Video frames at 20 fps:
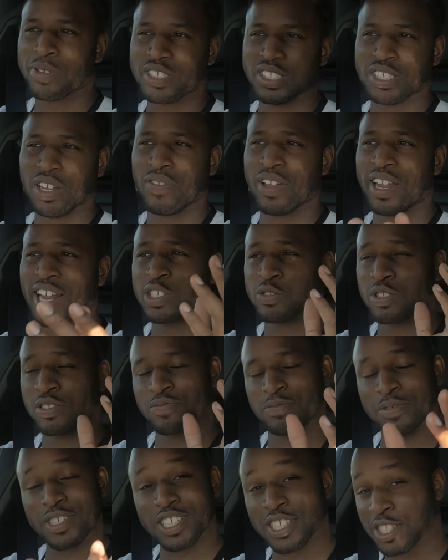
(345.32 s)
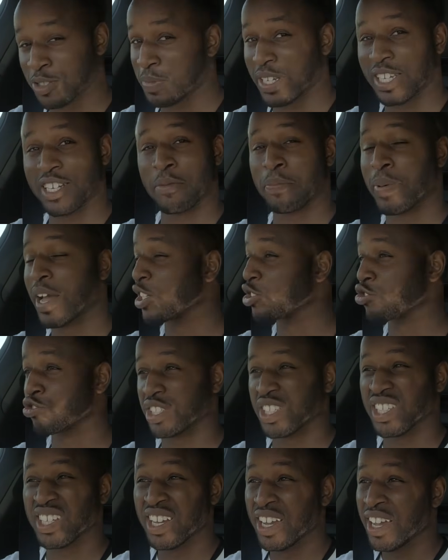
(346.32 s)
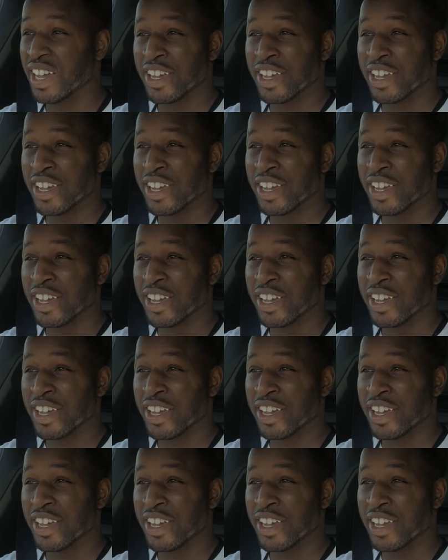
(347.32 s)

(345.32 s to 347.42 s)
and stuff like that. So if this being a battery,